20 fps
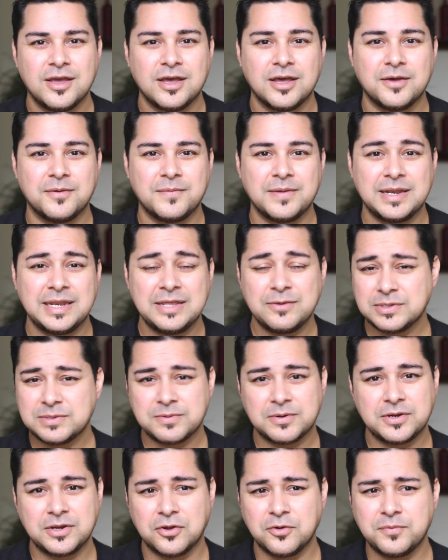And he was
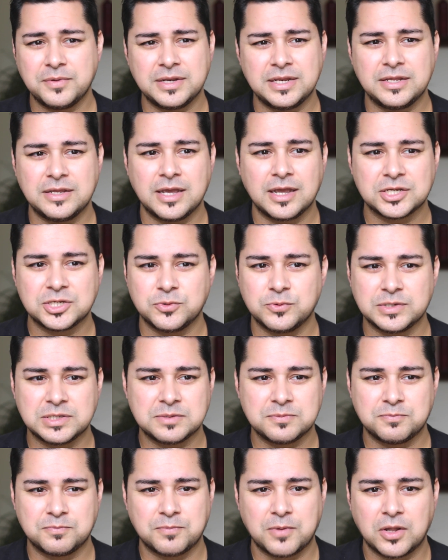very open. He actually
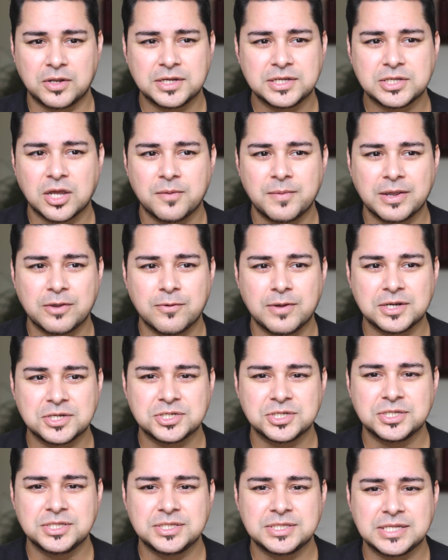responded to all my
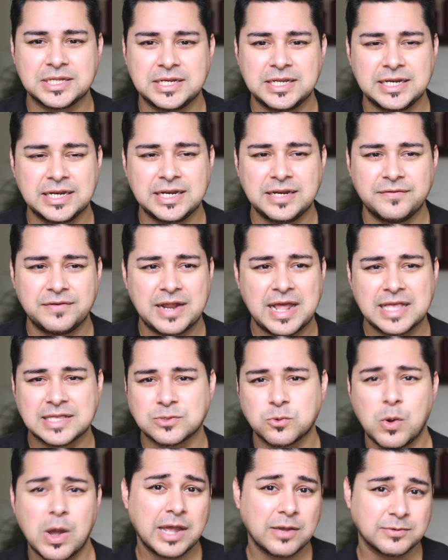questions, and he didn't even
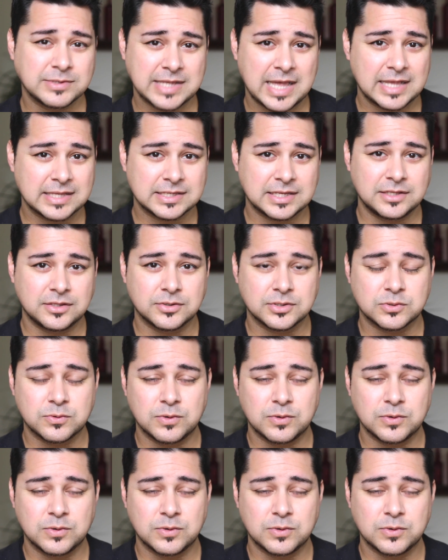ask why I was asking those